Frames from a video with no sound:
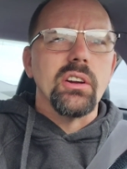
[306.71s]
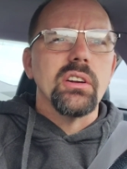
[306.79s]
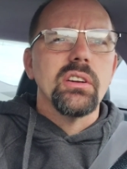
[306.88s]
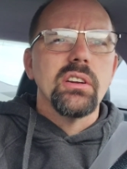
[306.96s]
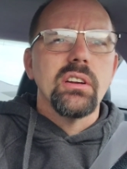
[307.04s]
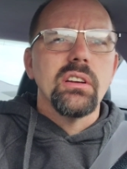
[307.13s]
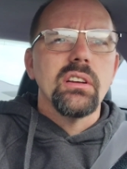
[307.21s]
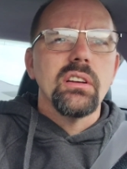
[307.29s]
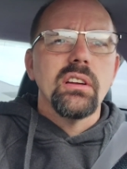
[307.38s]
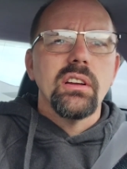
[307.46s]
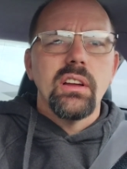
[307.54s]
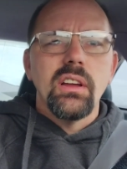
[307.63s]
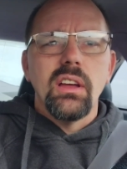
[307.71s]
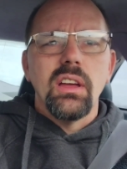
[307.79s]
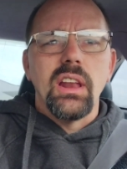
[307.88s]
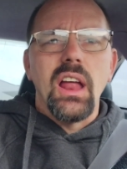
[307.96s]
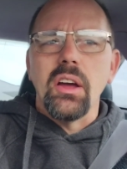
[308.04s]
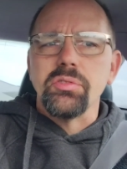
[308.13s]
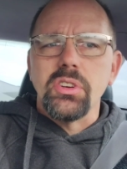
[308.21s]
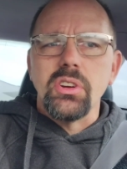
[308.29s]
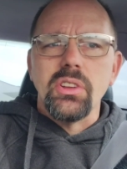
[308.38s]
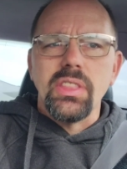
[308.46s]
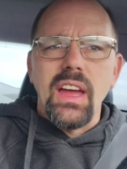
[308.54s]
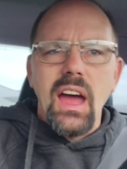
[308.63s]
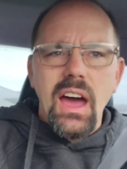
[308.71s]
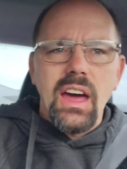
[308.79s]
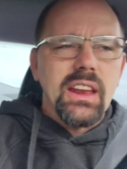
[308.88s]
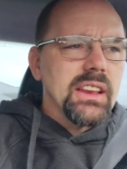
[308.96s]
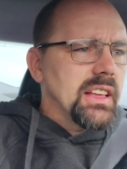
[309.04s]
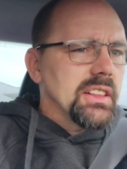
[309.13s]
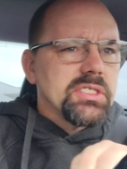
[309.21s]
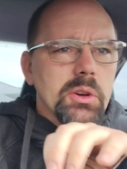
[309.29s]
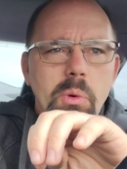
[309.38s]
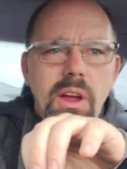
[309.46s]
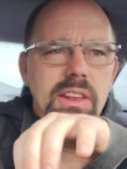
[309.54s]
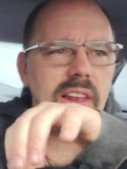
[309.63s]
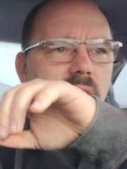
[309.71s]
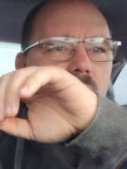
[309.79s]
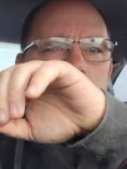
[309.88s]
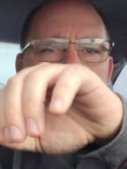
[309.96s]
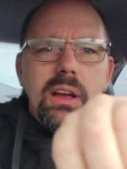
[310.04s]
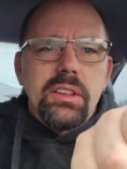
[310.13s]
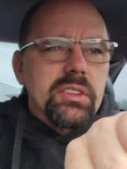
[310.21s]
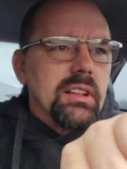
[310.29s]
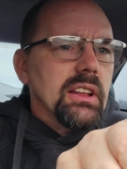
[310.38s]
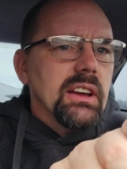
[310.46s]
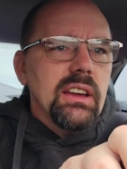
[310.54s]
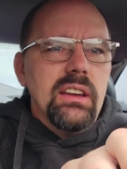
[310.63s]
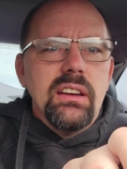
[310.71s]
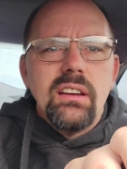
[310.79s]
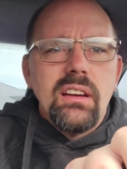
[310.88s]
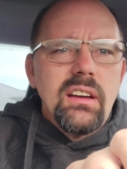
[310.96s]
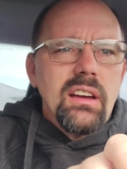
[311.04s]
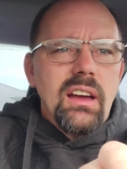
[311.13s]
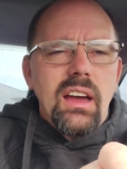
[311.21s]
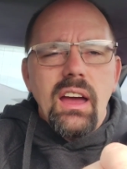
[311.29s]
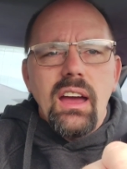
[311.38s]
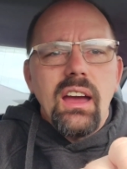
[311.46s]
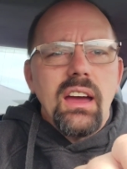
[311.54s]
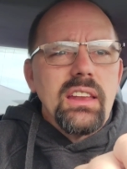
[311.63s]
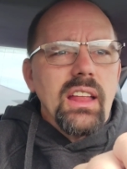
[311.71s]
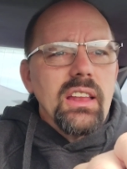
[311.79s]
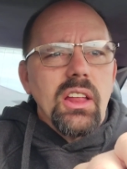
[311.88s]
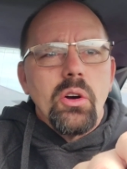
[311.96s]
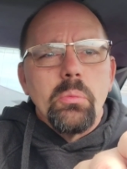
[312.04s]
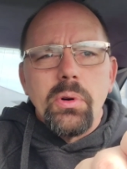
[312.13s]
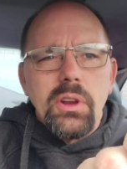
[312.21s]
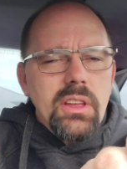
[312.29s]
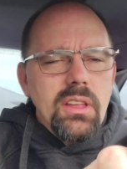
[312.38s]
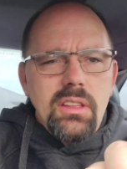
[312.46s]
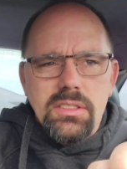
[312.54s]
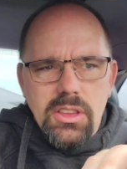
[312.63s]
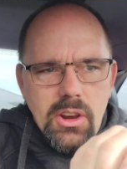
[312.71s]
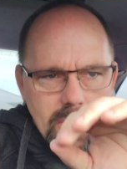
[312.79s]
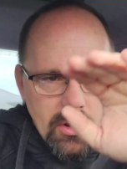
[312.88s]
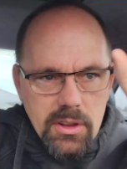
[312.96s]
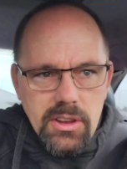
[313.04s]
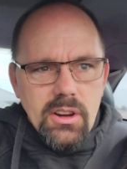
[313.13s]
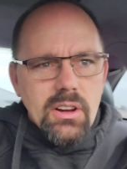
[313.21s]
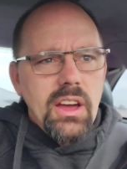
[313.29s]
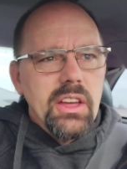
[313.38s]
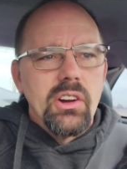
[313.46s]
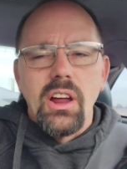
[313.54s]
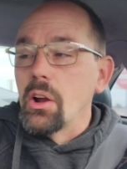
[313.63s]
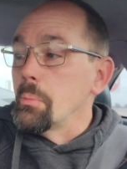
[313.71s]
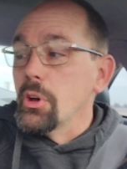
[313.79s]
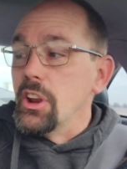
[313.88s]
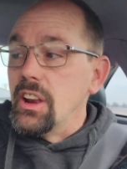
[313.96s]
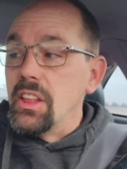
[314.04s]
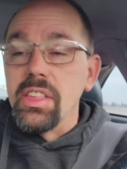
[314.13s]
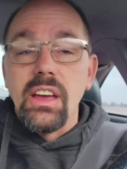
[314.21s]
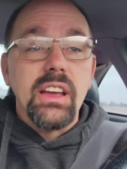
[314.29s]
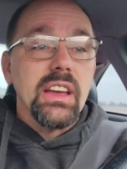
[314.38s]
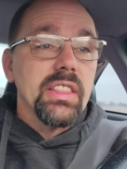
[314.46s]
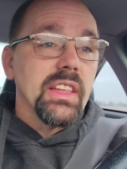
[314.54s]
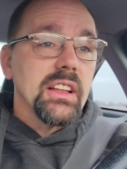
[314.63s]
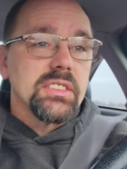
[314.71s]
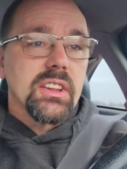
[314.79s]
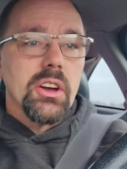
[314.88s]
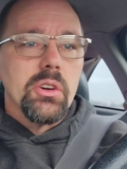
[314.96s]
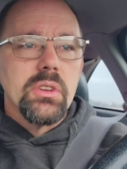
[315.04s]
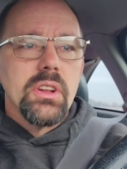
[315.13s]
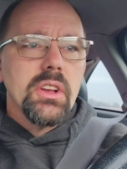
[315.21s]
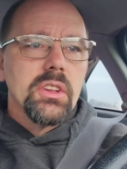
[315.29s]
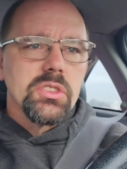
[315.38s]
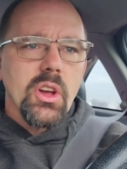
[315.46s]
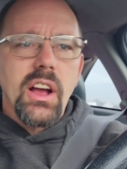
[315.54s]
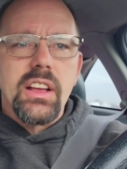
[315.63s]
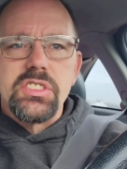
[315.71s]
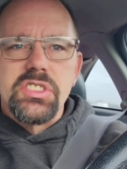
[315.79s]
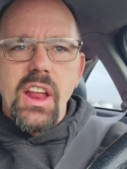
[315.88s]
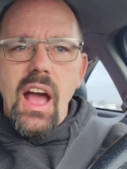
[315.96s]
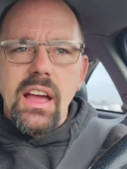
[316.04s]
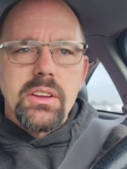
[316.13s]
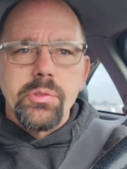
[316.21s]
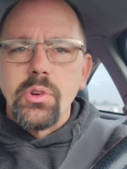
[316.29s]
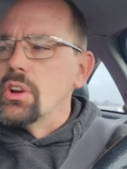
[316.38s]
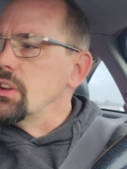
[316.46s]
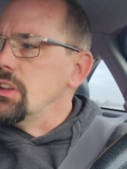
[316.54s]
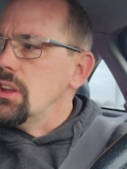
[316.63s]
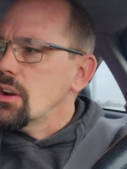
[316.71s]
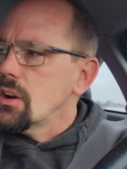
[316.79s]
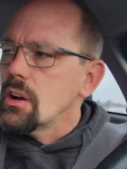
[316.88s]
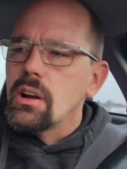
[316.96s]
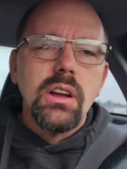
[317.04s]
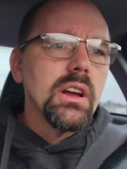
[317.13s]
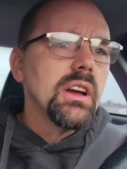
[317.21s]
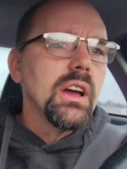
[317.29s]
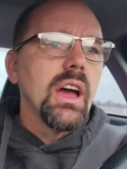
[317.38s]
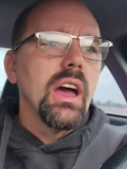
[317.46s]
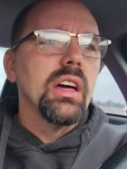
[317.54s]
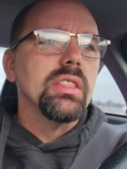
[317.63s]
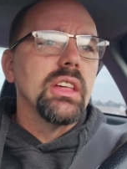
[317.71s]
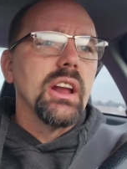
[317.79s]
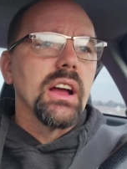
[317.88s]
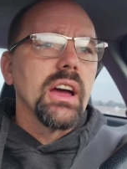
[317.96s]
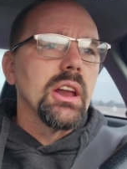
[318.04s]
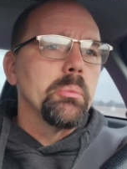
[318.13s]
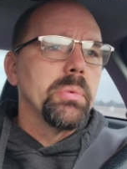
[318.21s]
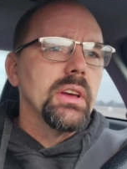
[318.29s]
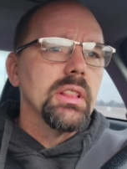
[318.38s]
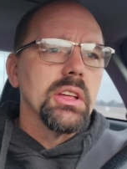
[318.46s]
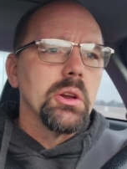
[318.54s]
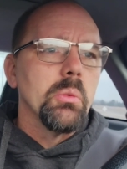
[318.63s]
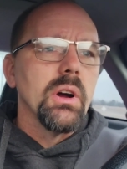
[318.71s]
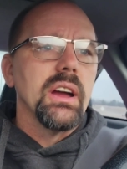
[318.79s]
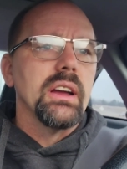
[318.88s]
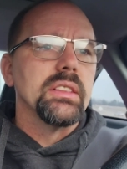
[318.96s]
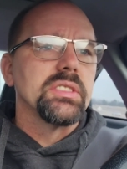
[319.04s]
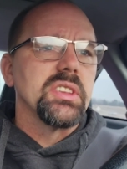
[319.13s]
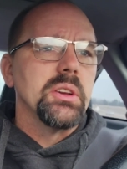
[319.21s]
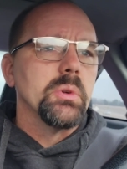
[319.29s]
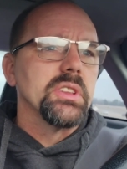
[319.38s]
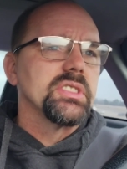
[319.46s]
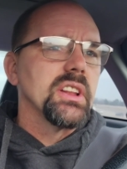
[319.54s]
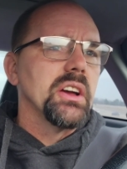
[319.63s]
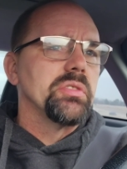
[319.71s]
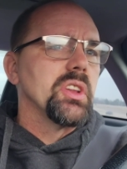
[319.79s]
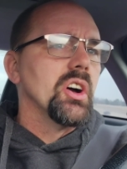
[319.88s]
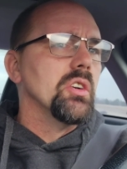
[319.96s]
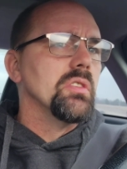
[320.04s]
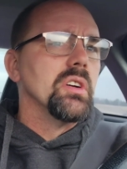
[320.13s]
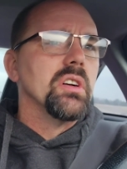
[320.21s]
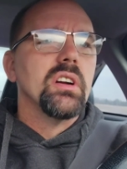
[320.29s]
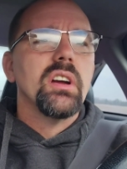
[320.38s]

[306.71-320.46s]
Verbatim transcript: And after that, it gets a red light basically, and I don't put it, you know, a year later, I don't put anything in that tote. So I can stack it for a year, and then I got to peel it away and see what's left over.